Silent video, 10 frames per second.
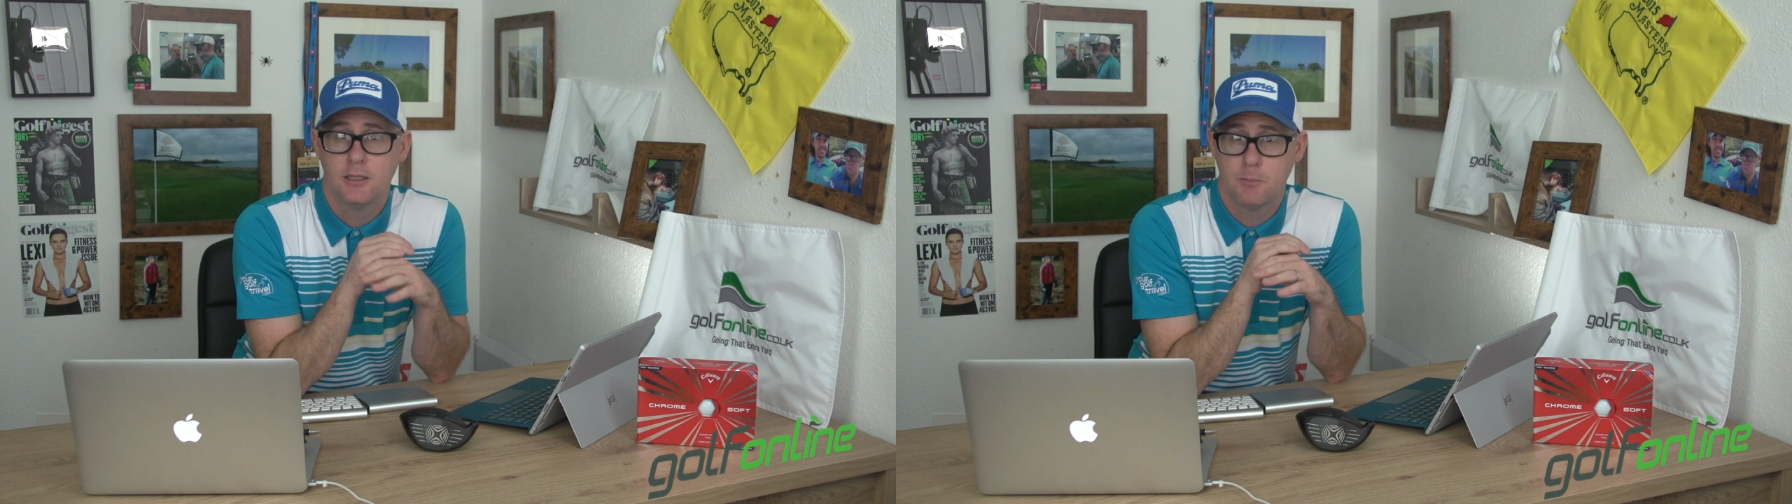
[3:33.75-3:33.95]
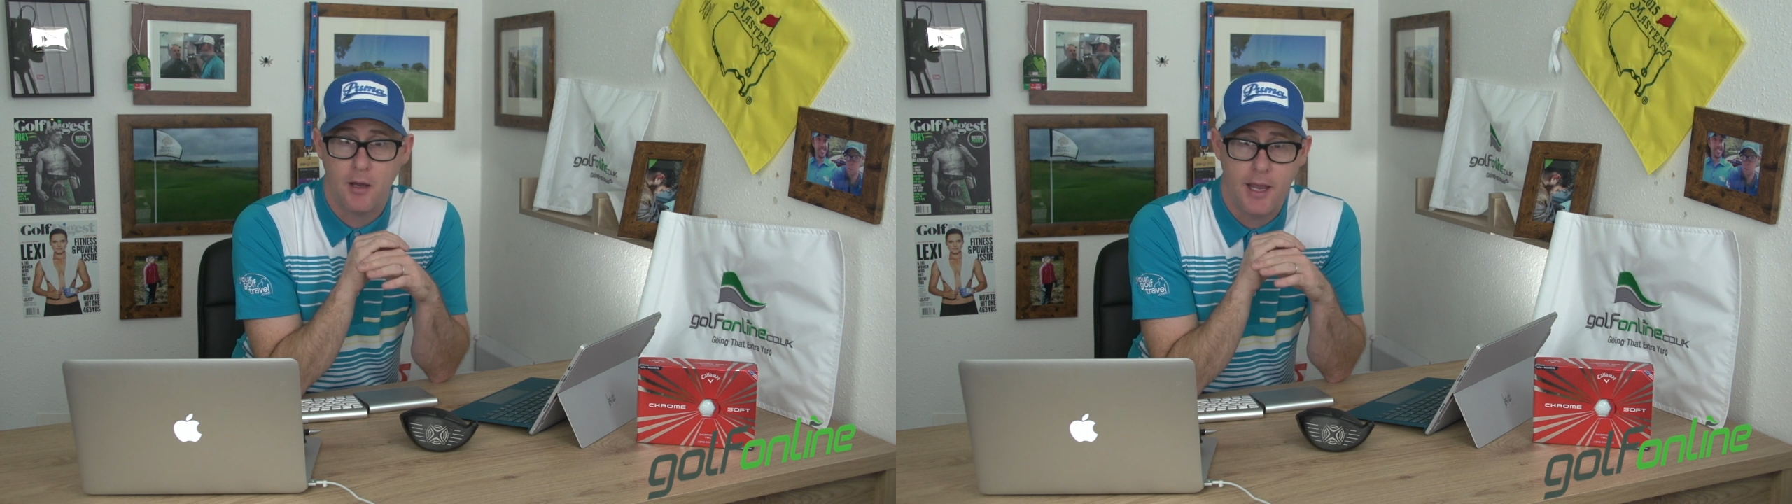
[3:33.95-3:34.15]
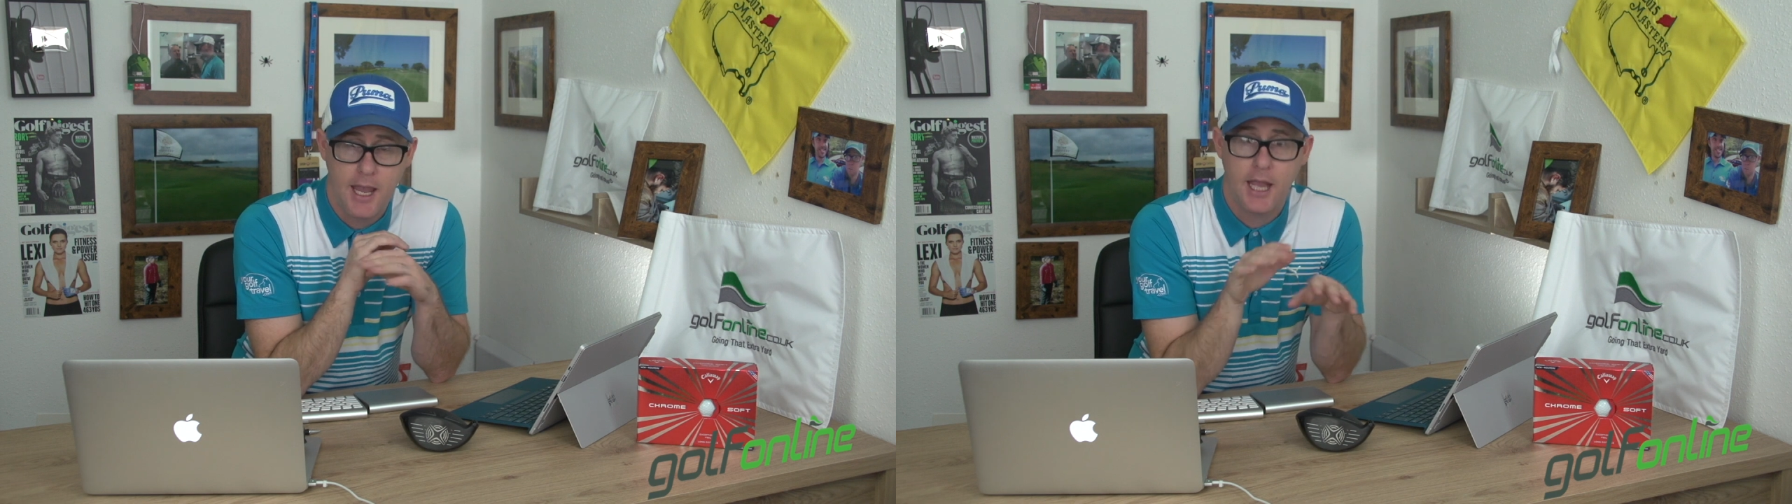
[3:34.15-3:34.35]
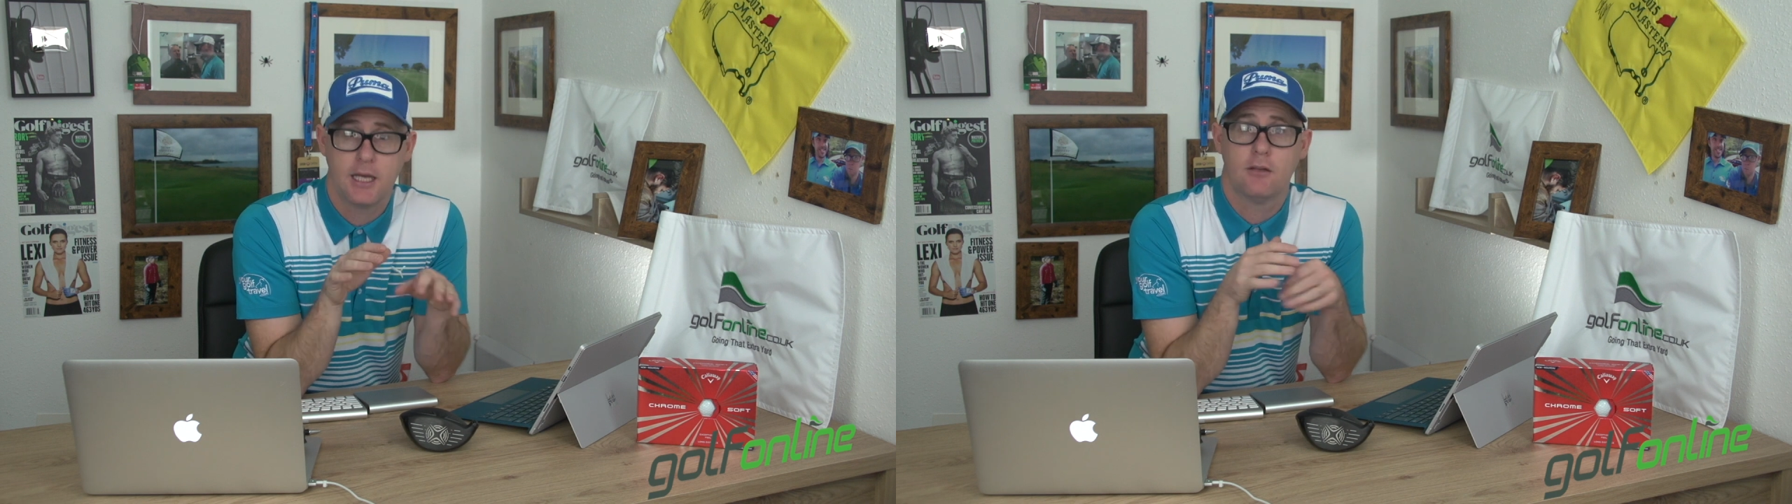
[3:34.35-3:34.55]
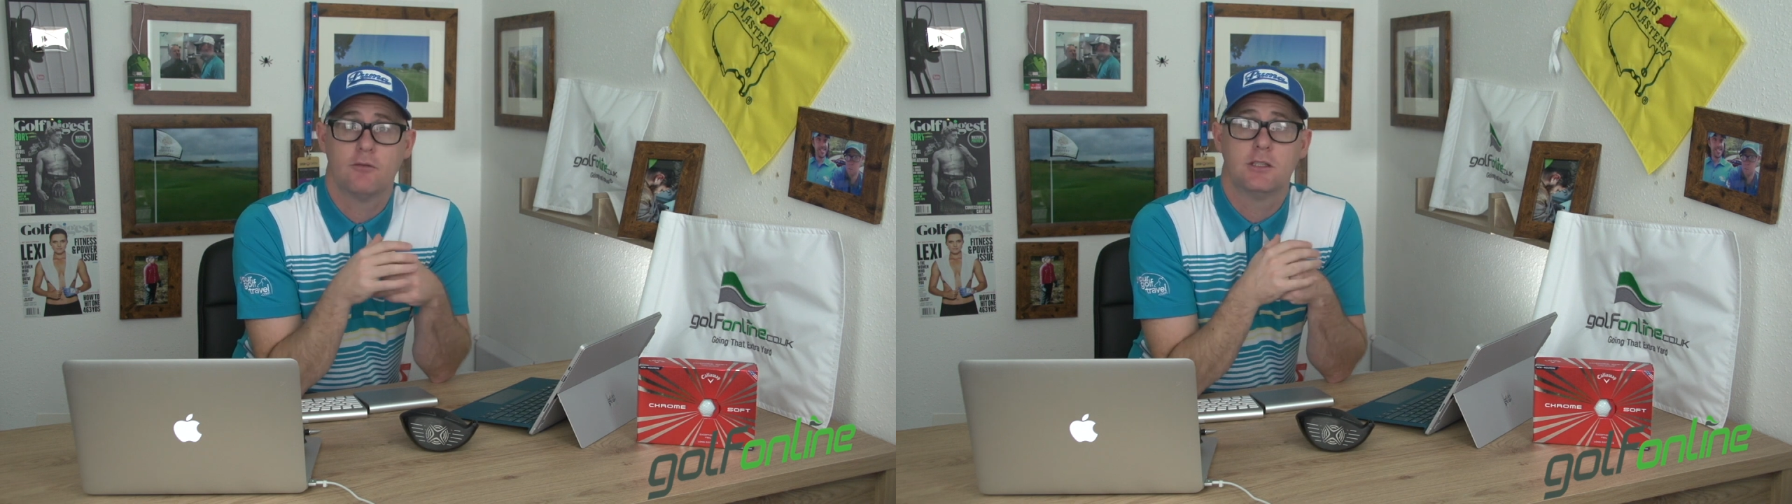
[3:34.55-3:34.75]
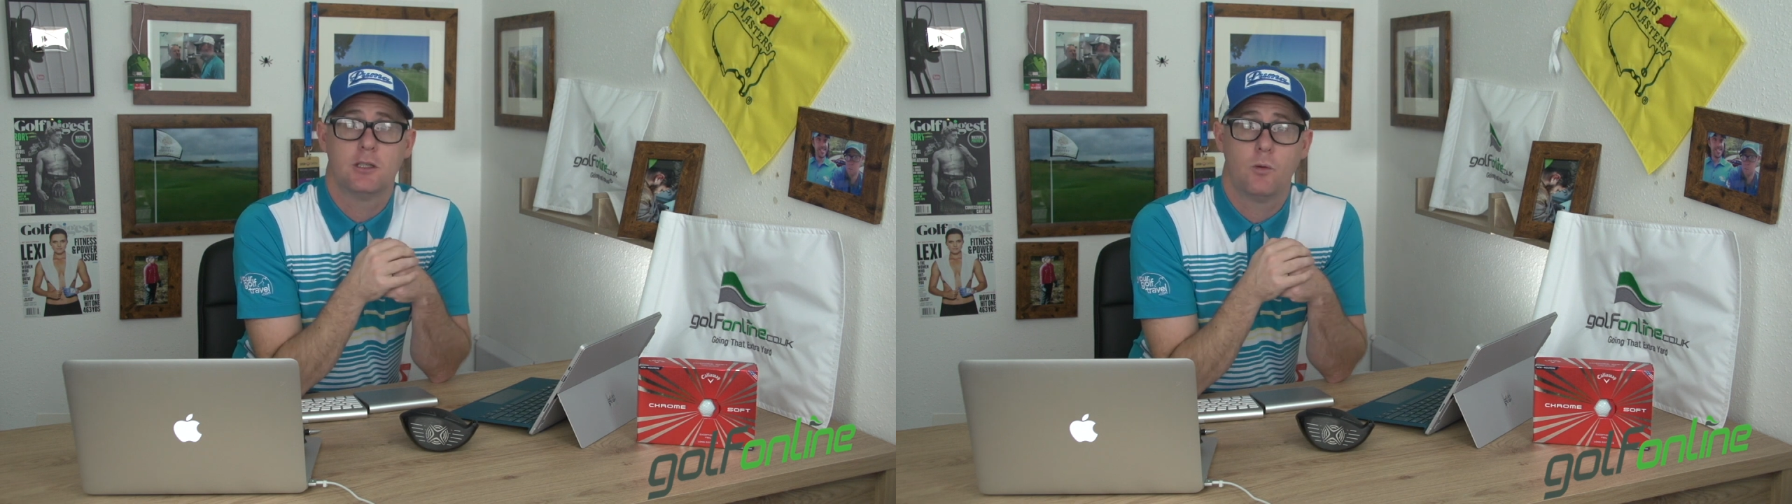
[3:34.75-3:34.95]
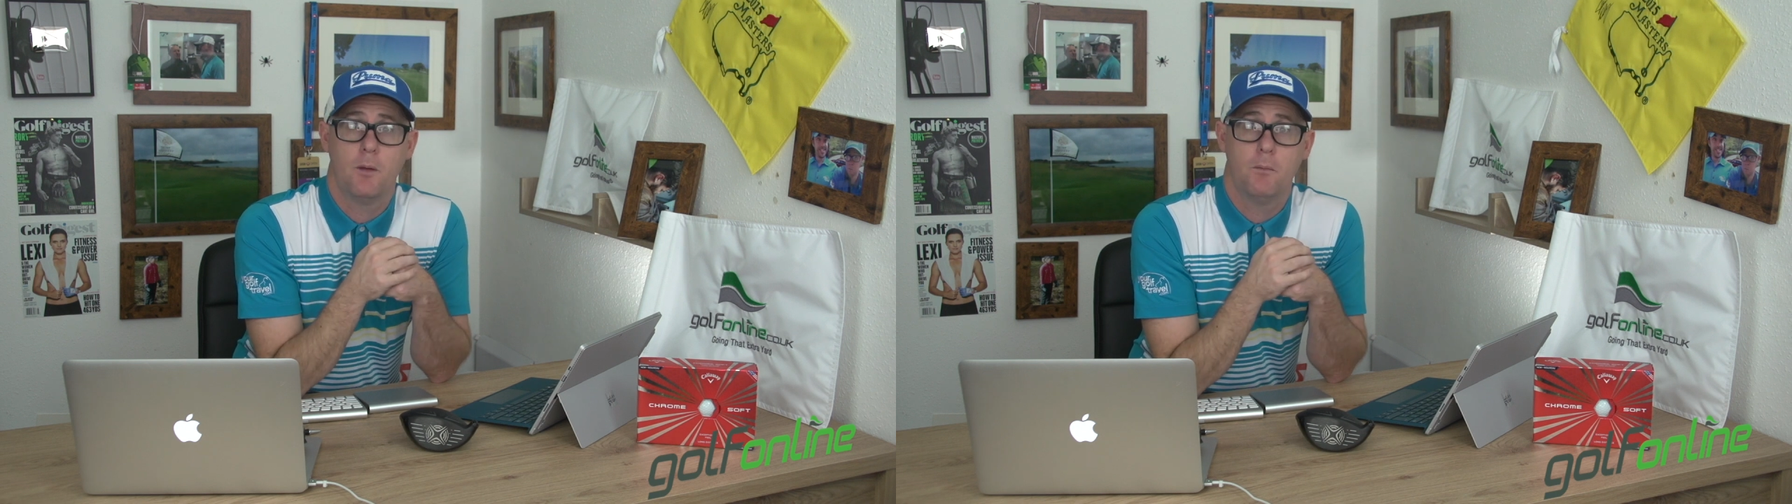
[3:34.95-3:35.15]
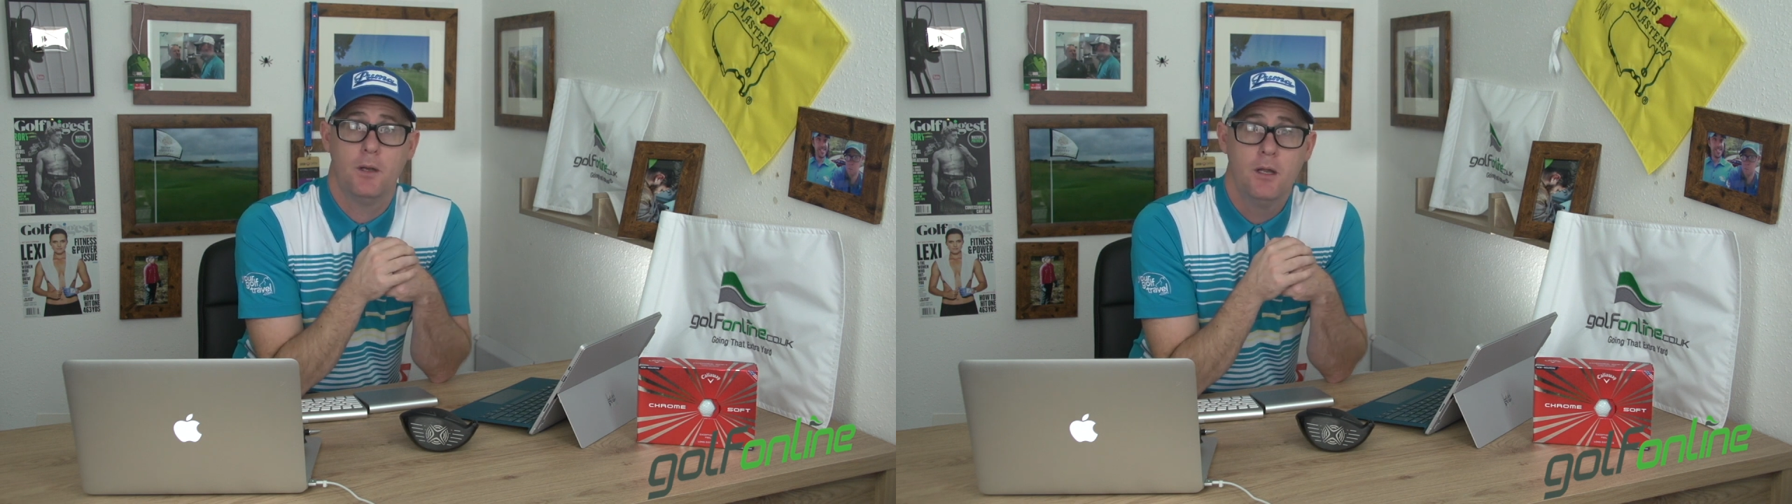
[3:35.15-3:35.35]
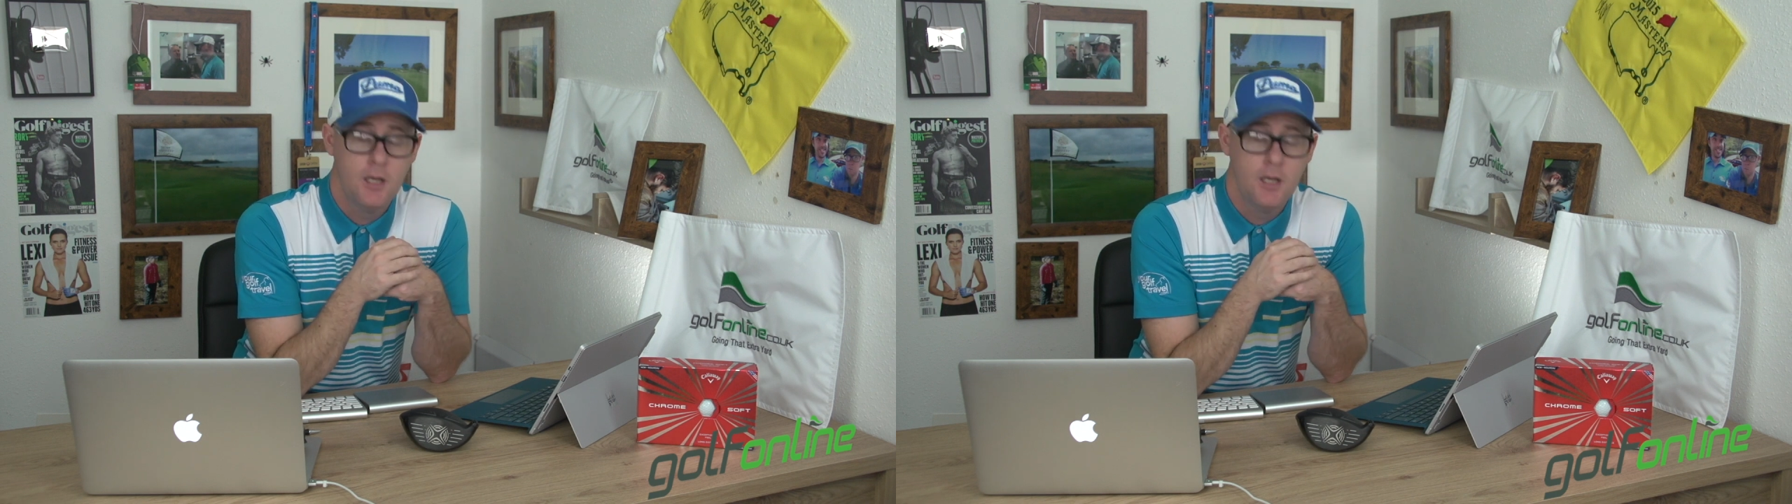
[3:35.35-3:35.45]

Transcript: to buy any of this equipment.